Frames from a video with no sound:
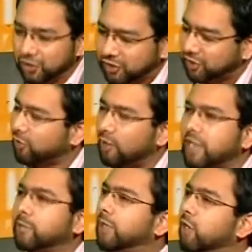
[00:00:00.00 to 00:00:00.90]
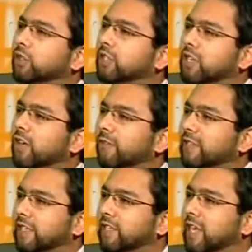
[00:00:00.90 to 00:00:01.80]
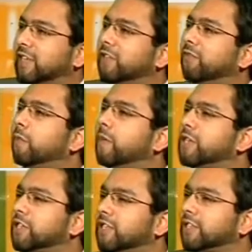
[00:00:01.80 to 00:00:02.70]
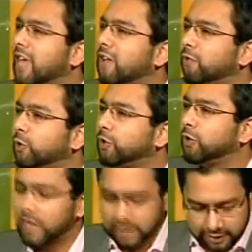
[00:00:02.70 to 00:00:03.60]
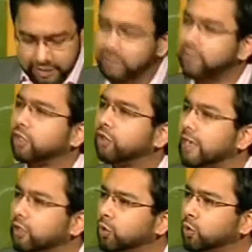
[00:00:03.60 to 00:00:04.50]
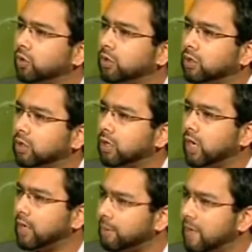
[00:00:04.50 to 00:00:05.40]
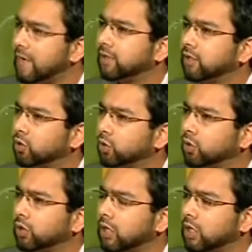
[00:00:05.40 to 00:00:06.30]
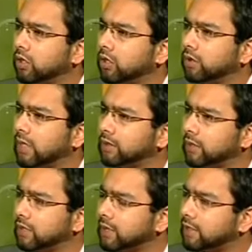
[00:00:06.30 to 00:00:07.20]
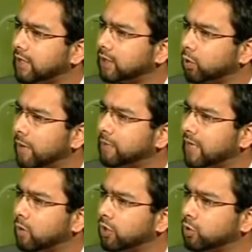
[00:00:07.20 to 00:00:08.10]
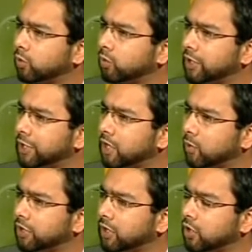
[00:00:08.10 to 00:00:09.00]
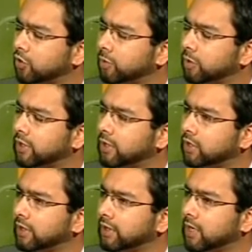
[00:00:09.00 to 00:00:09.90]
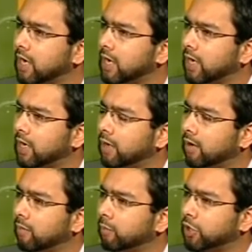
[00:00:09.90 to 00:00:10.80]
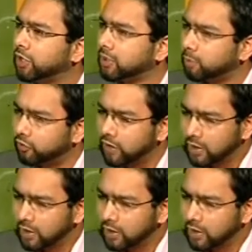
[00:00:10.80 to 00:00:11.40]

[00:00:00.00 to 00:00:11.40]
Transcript: just scratch below the surface and, and the information is there for you. This is a great tool, an amazing tool. You know, there's, there's things like the website which, which, which are contributing to these um, projects, but